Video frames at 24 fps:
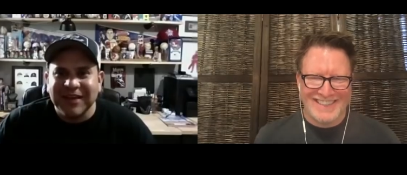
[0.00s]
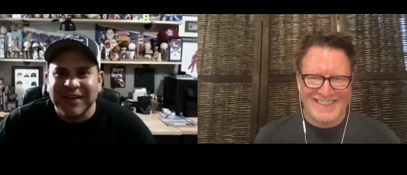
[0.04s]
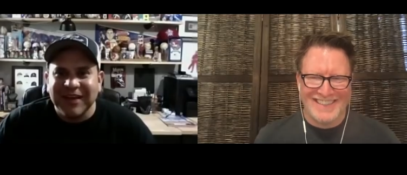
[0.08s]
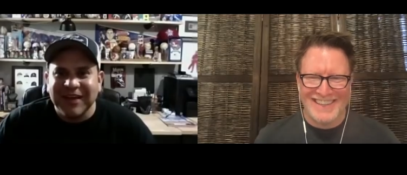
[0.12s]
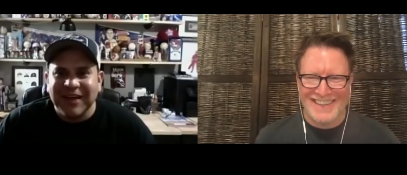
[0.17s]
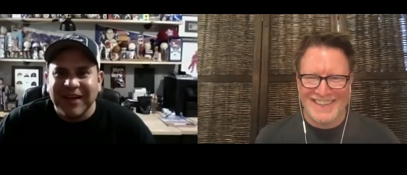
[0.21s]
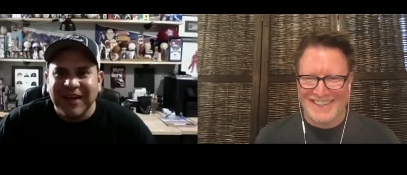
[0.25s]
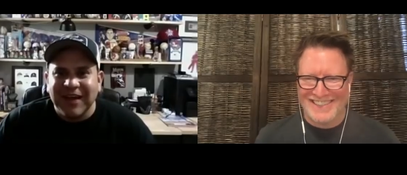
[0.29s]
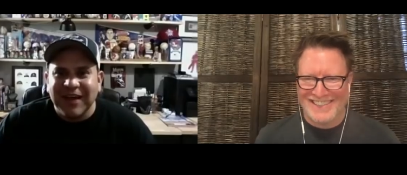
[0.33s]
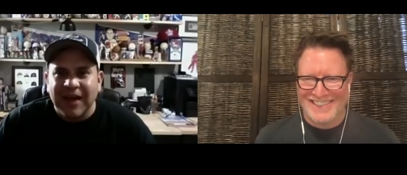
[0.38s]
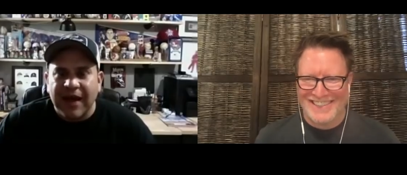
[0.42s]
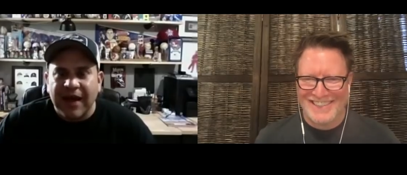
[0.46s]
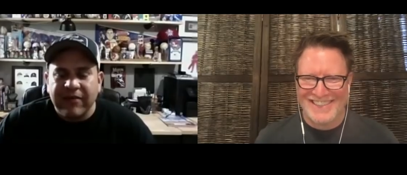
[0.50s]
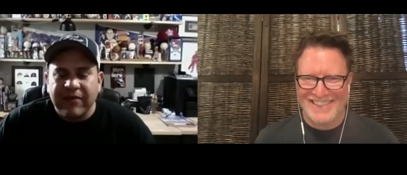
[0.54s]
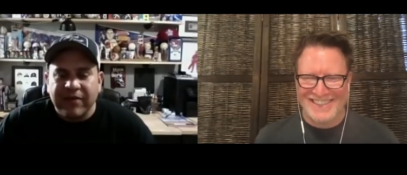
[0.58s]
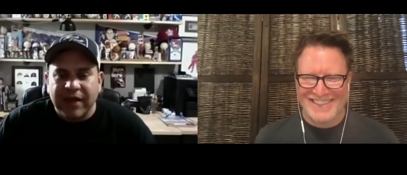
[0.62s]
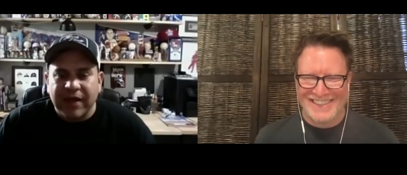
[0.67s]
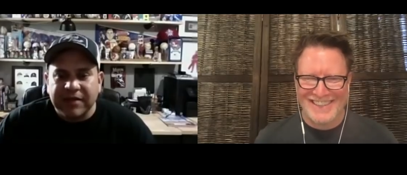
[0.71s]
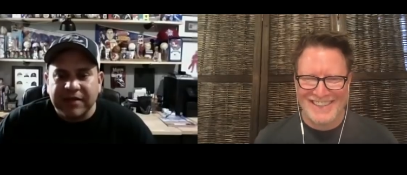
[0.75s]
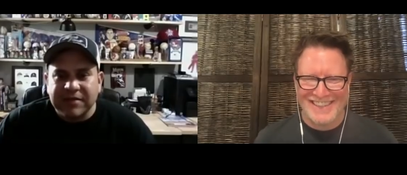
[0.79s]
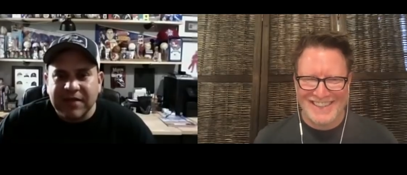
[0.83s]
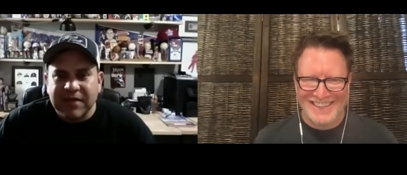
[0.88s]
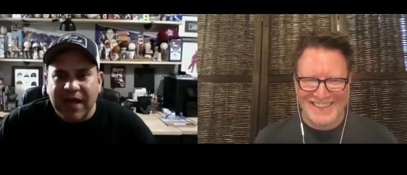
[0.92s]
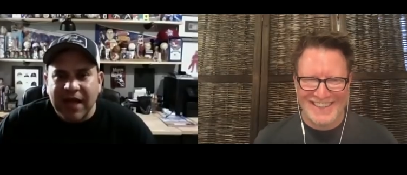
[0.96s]
Speaker 1: Nice. I've got
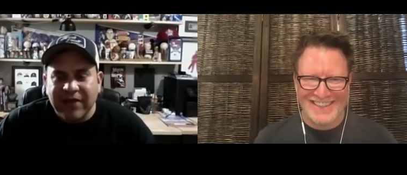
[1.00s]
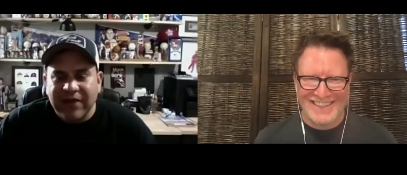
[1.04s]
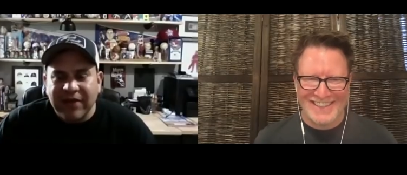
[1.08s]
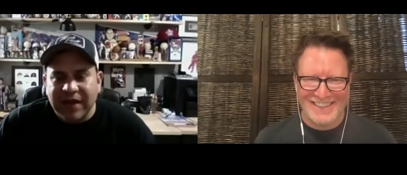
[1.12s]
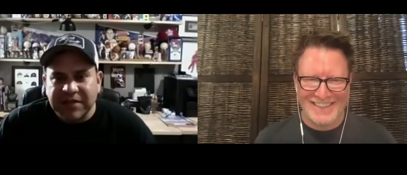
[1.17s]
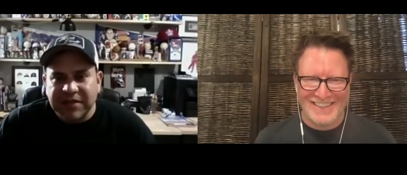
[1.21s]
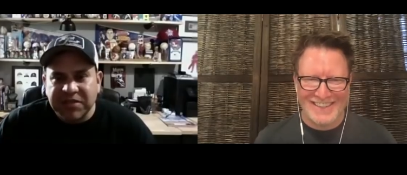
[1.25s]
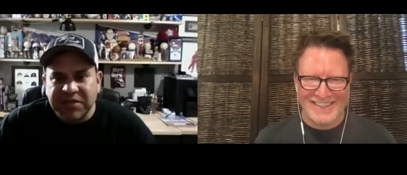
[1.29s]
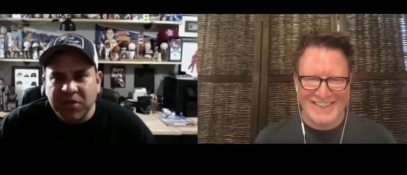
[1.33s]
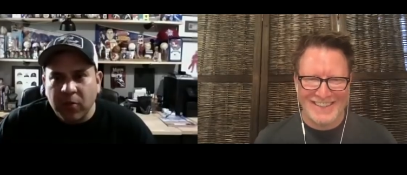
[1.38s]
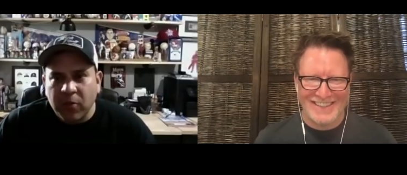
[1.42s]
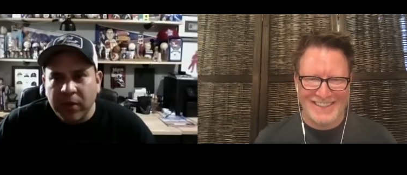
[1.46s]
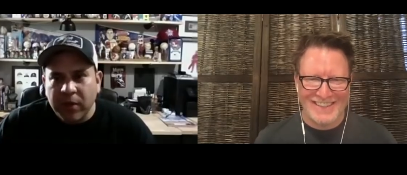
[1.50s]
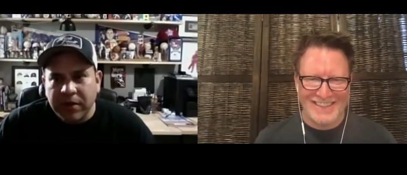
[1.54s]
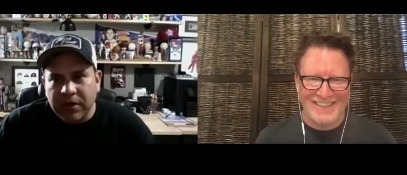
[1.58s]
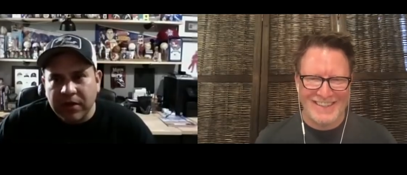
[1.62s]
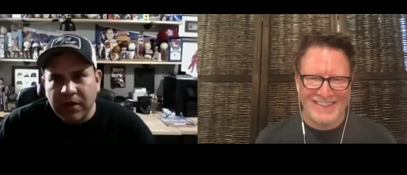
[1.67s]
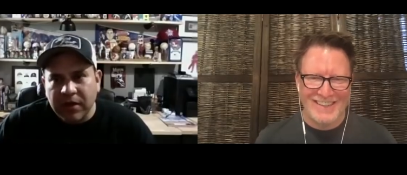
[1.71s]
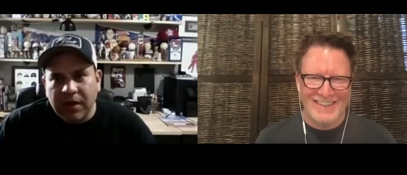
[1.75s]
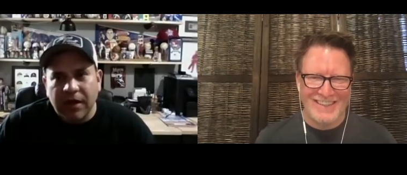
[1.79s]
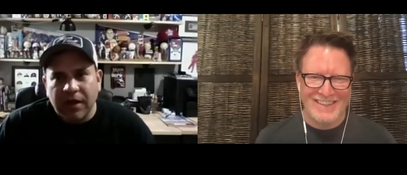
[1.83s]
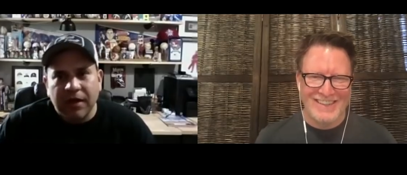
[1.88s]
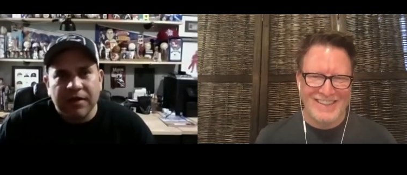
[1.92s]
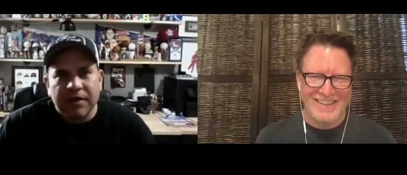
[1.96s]
I've got two wiener
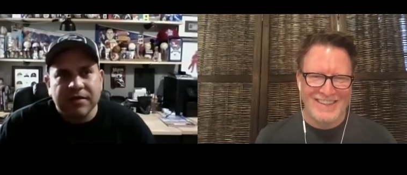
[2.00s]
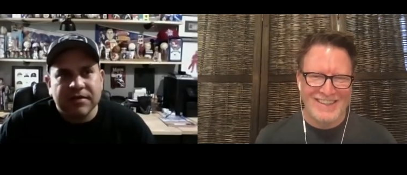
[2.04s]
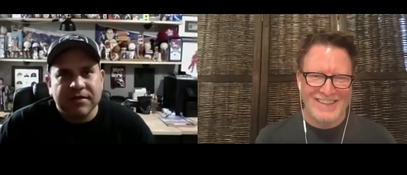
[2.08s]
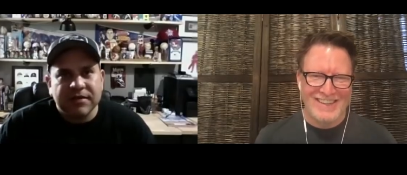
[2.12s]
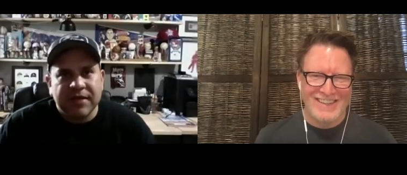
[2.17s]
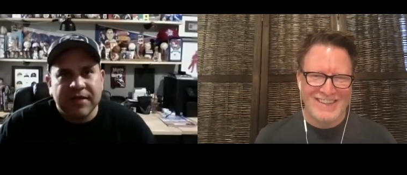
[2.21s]
dogs,